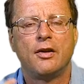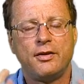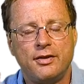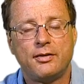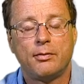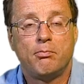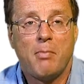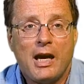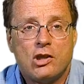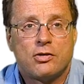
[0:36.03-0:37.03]
This is a
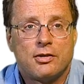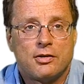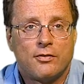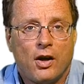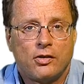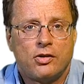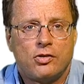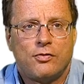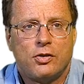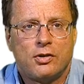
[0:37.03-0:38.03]
major
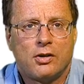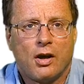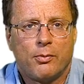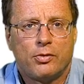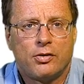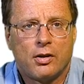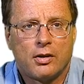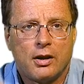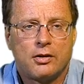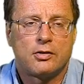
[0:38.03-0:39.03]
disadvantage of using garbled
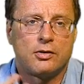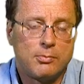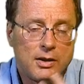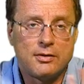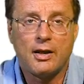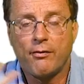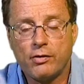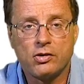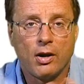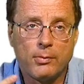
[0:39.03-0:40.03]
circuits because it means
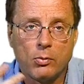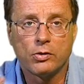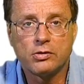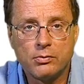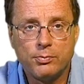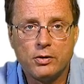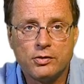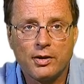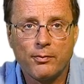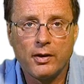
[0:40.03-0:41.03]
every time you want to compute
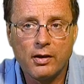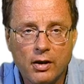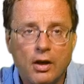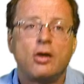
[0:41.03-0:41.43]
something,